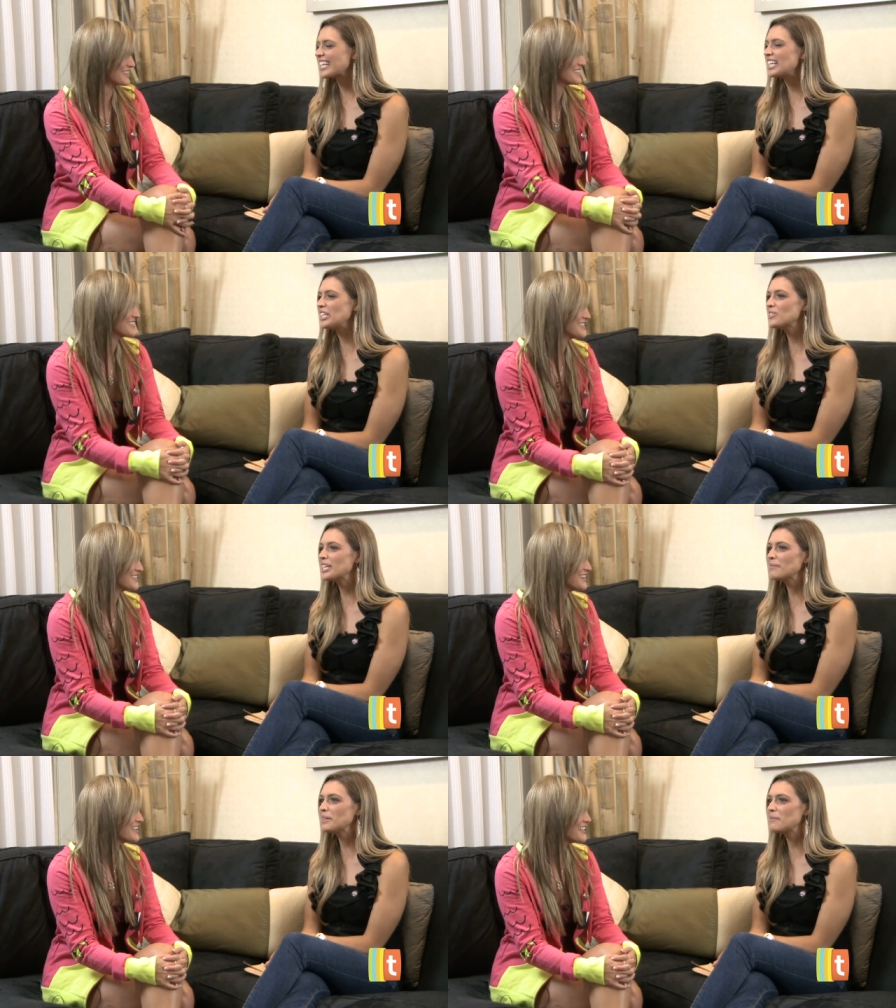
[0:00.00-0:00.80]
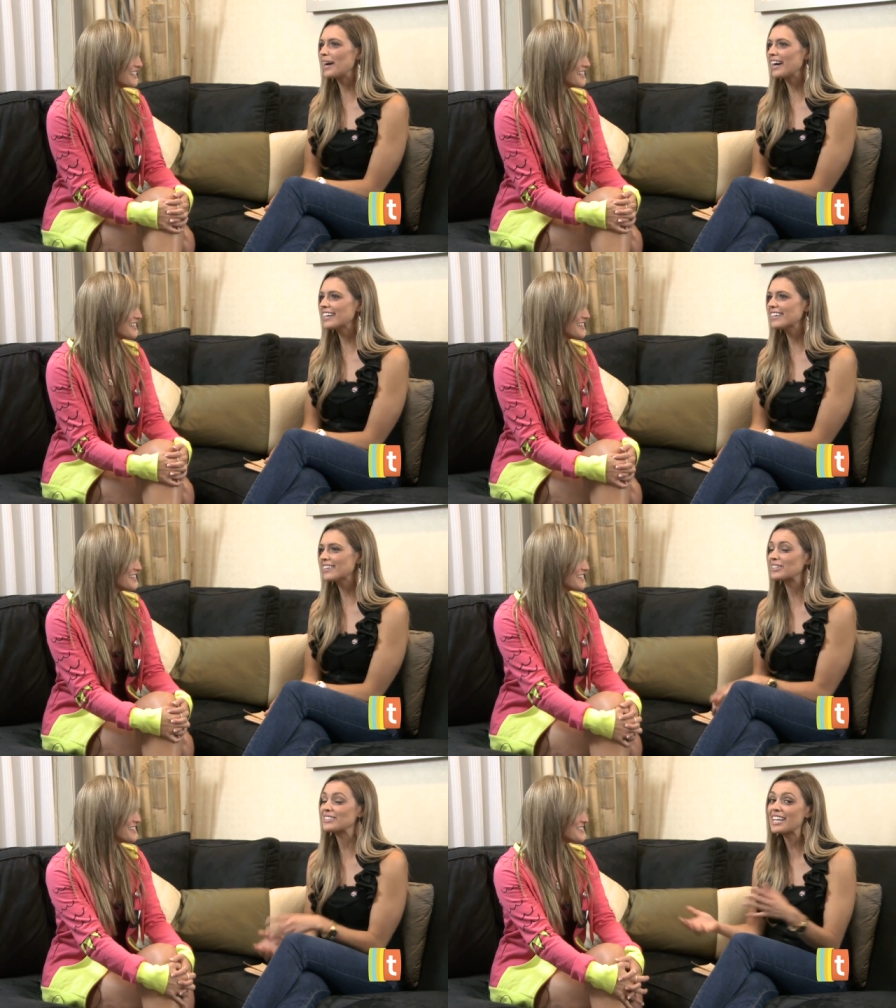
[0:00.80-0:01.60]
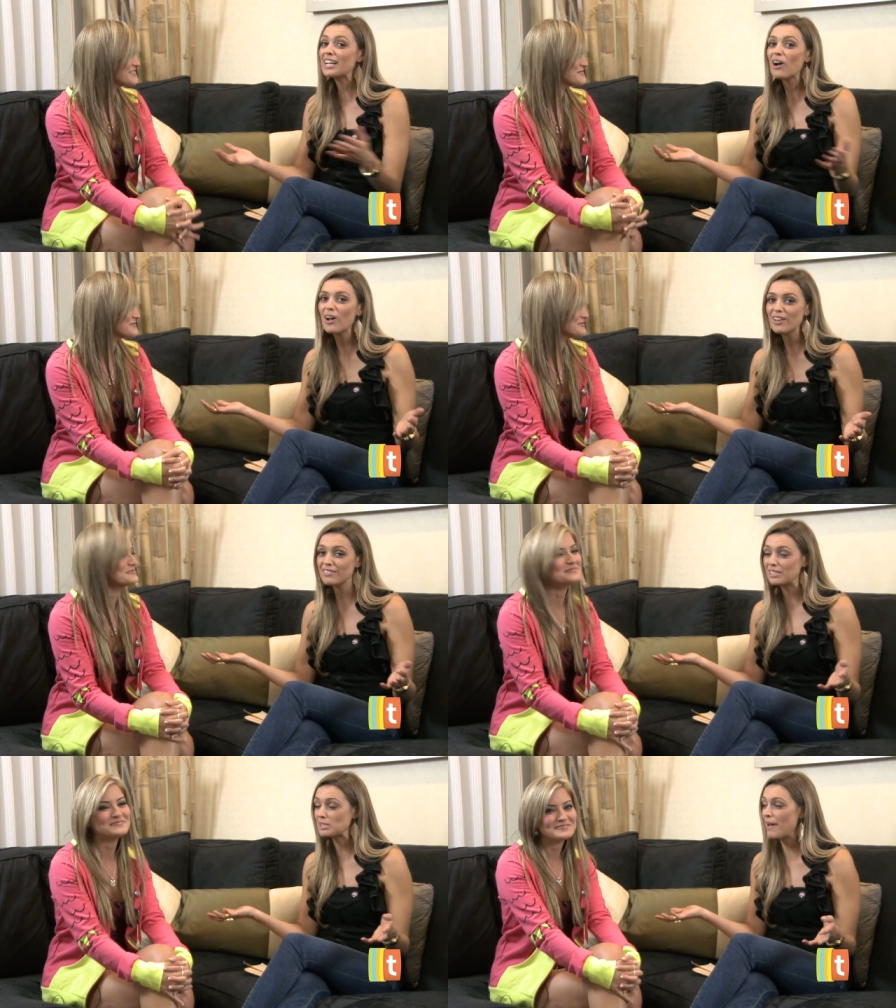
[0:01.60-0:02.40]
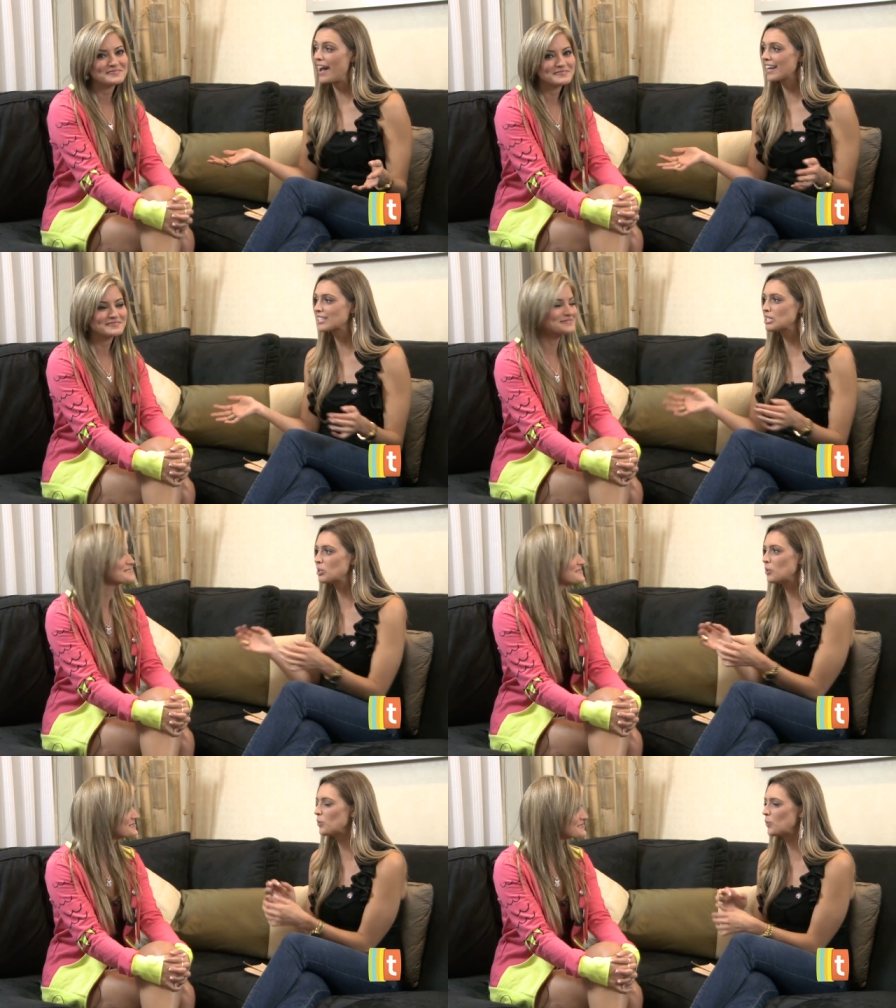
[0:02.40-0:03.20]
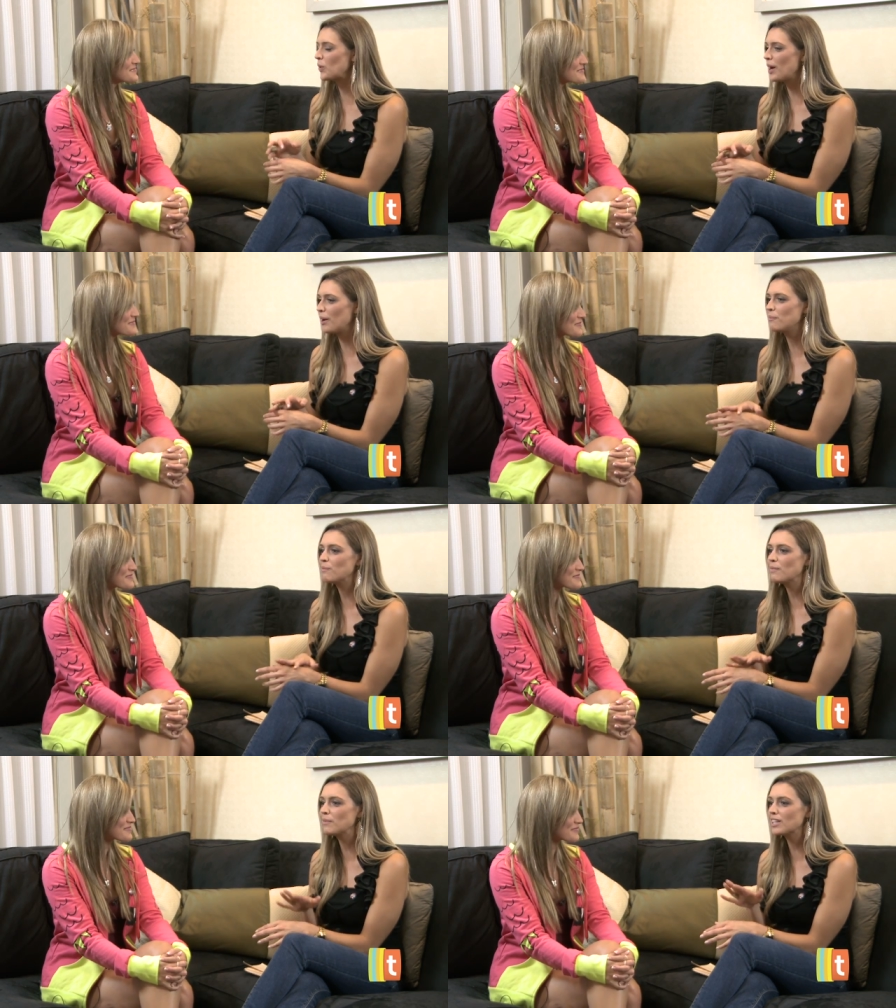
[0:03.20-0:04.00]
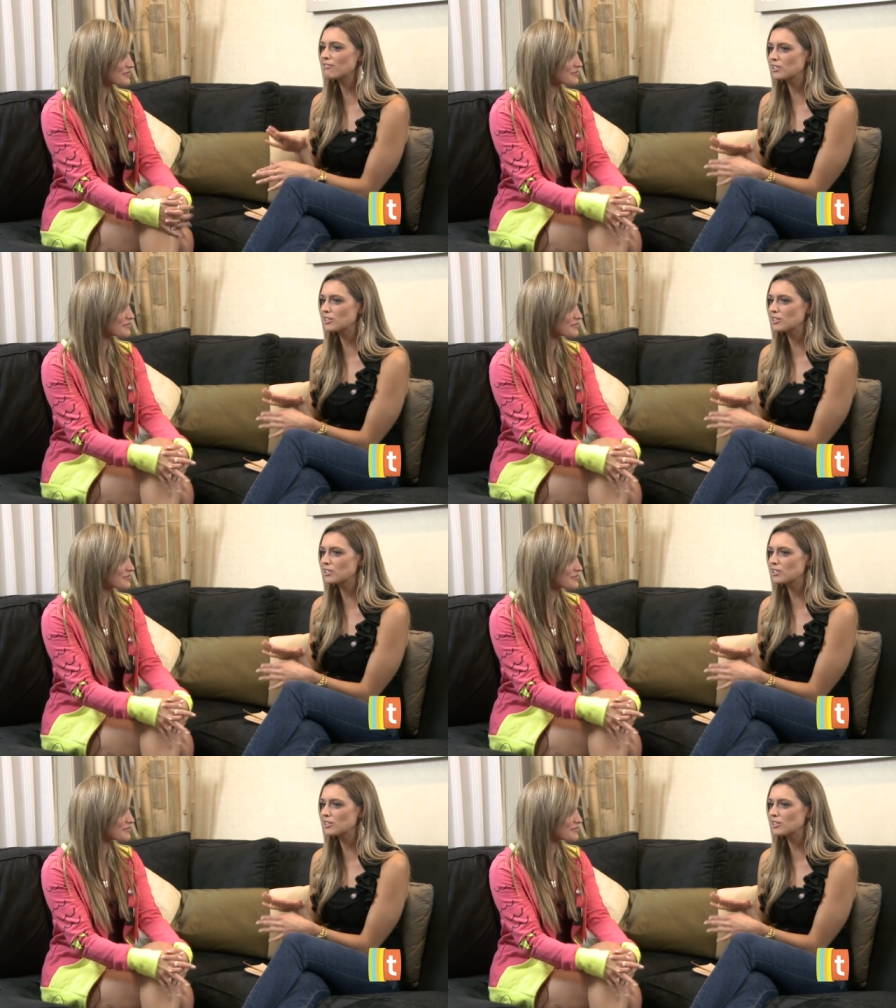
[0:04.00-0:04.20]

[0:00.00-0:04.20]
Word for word: Can you take me back, or take all of us back to maybe the